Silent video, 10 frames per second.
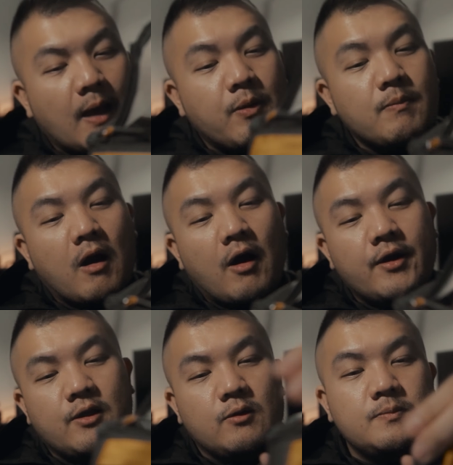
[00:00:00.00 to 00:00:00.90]
I put my
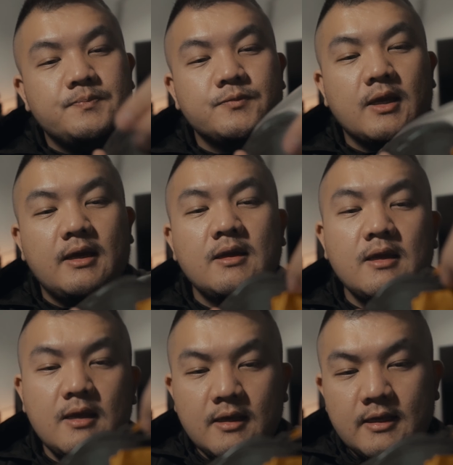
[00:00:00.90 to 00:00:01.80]
audio, okay?
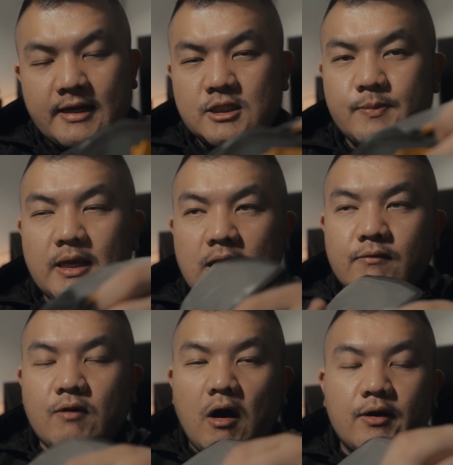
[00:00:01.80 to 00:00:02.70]
And speaking
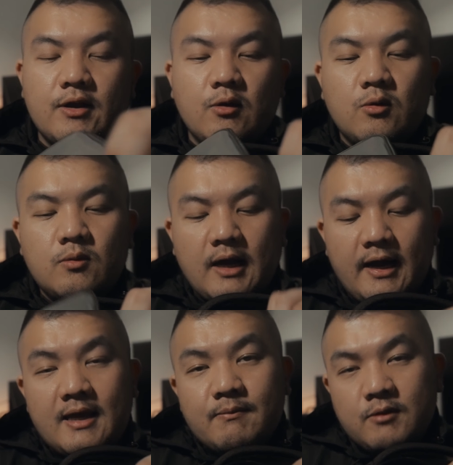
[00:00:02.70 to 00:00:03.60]
of audio,
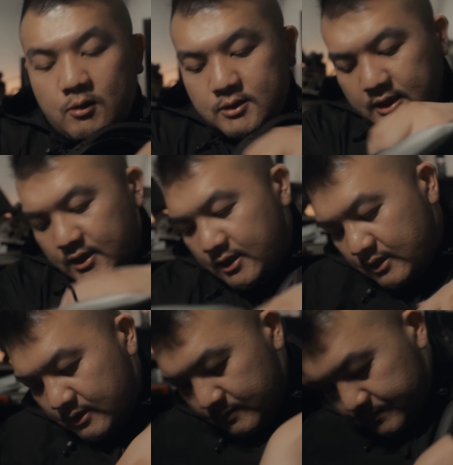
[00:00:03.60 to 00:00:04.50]
I am using
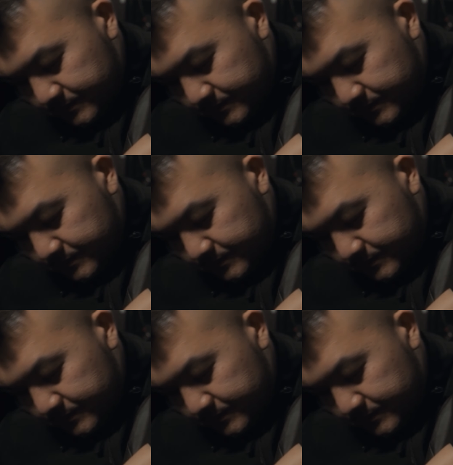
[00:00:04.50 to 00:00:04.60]
the